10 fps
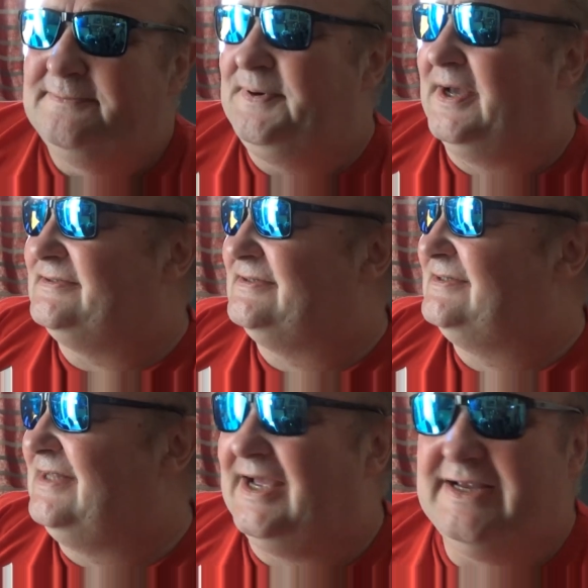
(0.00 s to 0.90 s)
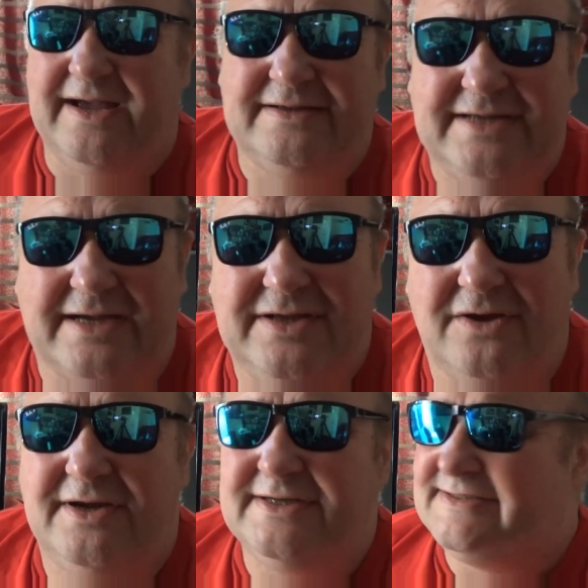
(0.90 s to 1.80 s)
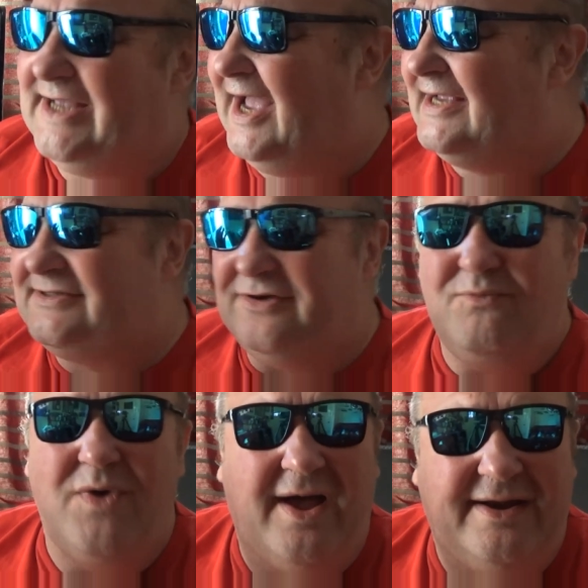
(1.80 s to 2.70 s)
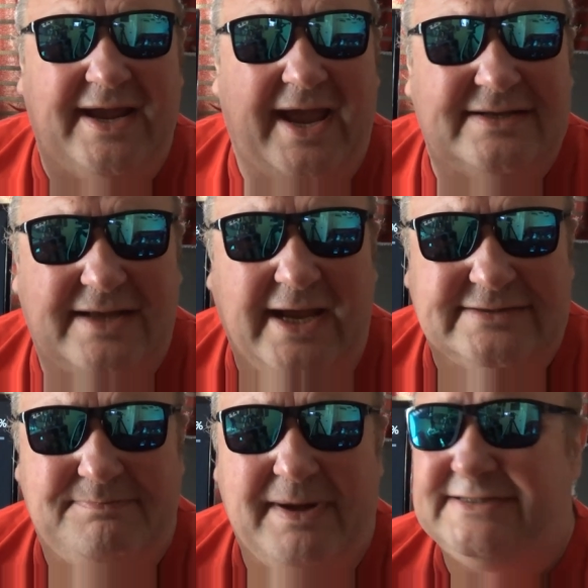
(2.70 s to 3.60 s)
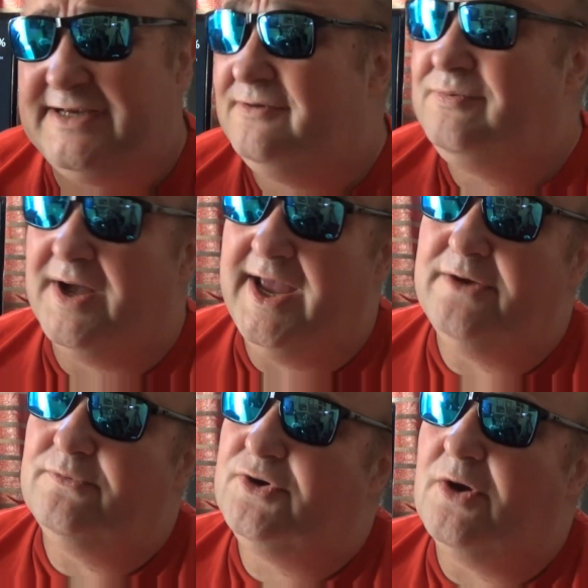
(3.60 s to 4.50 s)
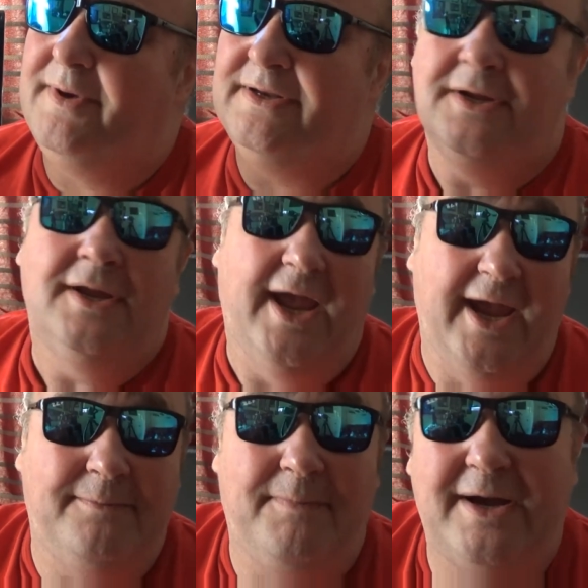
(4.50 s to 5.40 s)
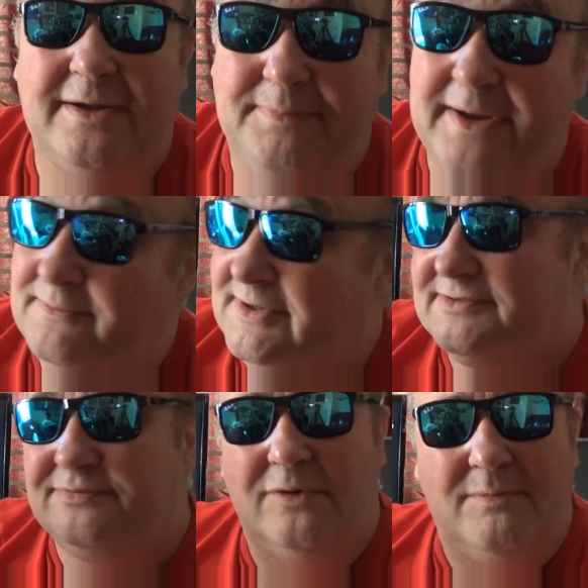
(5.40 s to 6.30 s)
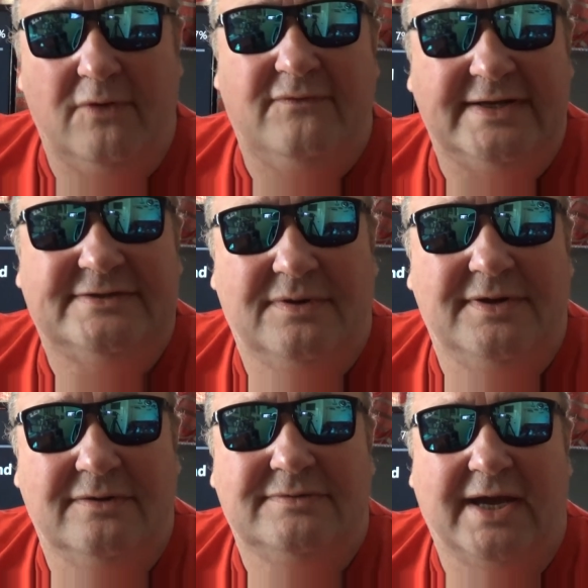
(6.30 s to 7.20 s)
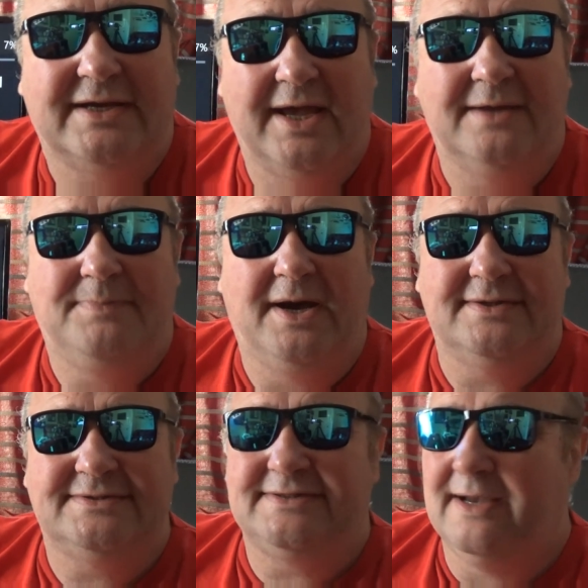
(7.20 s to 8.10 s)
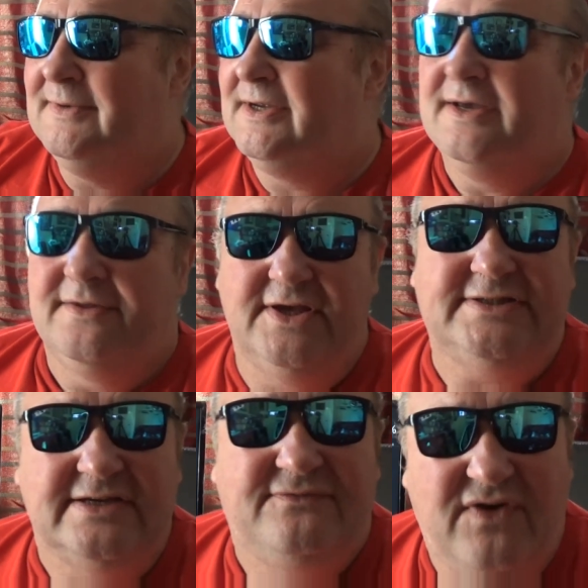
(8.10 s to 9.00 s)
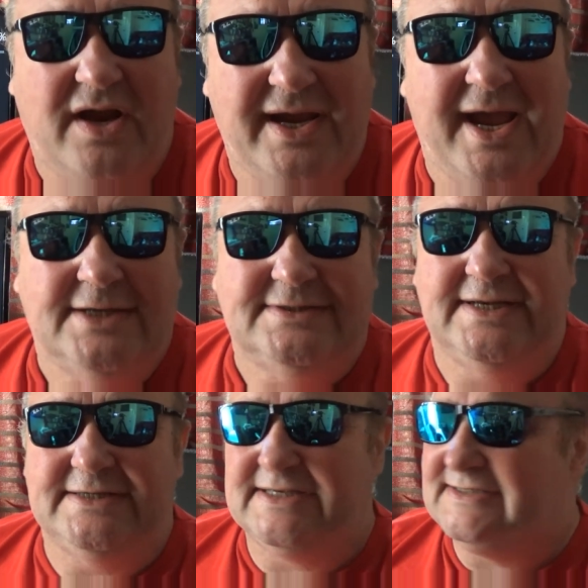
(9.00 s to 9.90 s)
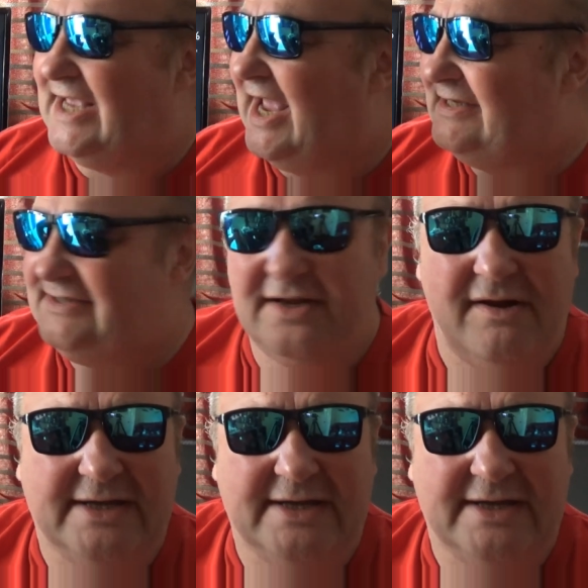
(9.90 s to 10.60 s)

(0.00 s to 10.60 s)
But like, I, I don't know, it started somewhere, it, it, it's magic where it will come in. It might have been because we were moving into a new decade by this time. This is very 80s, eight, you know,